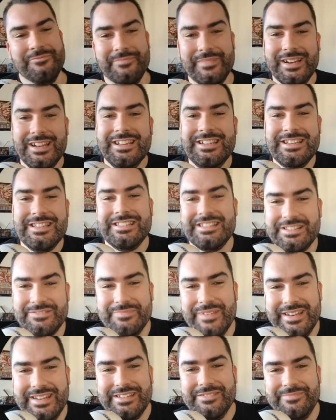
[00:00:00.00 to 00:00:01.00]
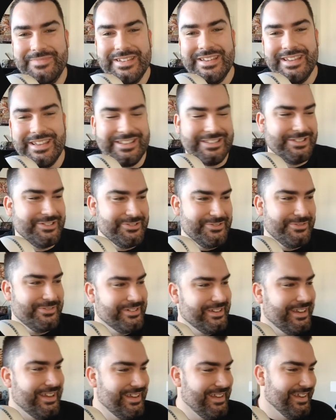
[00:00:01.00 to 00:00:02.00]
Malicious is meant to be at 2.
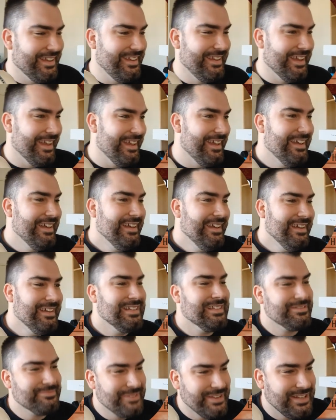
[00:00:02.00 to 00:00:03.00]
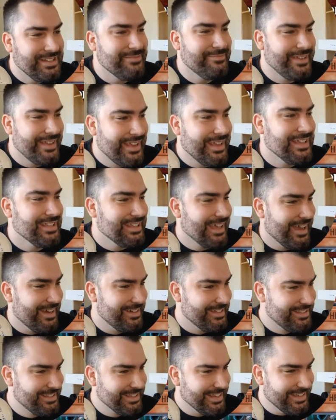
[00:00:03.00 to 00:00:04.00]
It's meant to be his
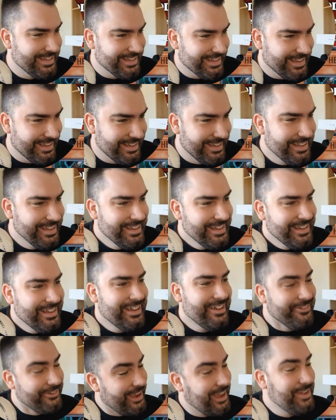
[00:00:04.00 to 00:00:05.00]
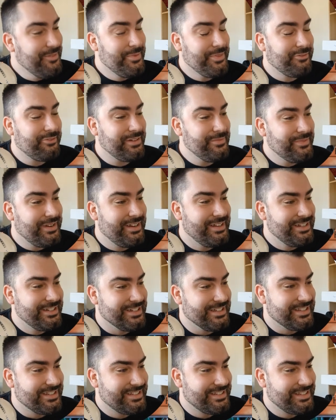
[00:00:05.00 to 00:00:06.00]
house. Okay, 3
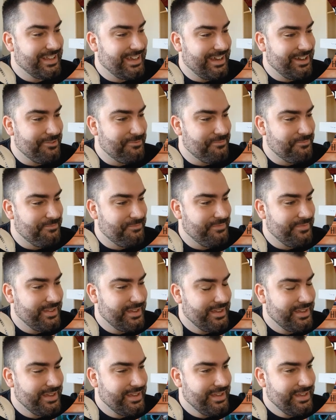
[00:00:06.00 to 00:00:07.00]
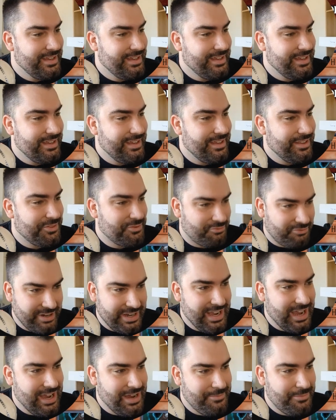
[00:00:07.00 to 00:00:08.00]
Malicious.
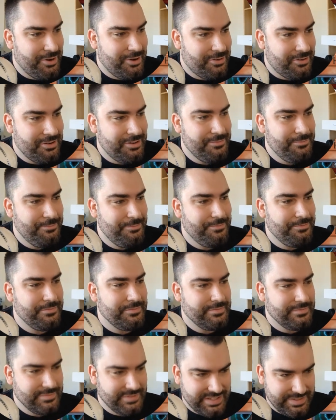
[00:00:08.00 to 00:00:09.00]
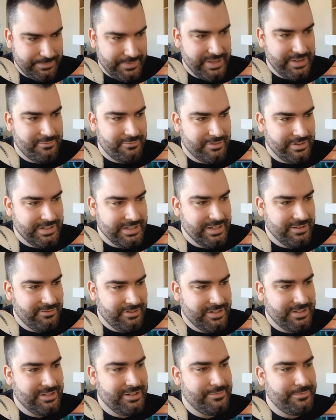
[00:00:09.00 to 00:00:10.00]
3 Harp Horror, Speedroid
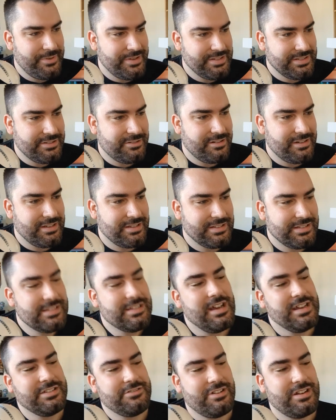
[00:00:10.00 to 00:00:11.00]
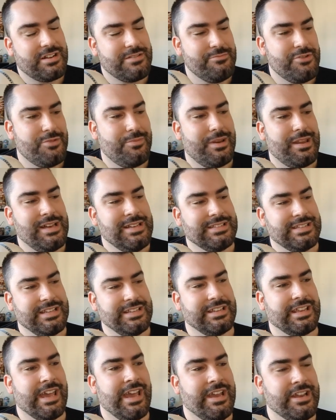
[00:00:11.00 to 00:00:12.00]
Terratop, Sky Striker Mobilize,
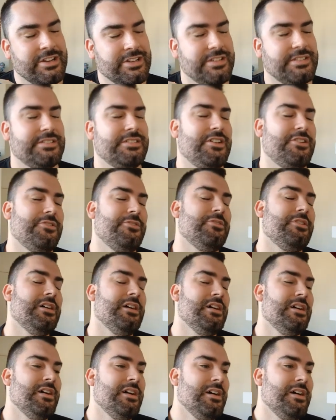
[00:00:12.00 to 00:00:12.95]
Engage. So,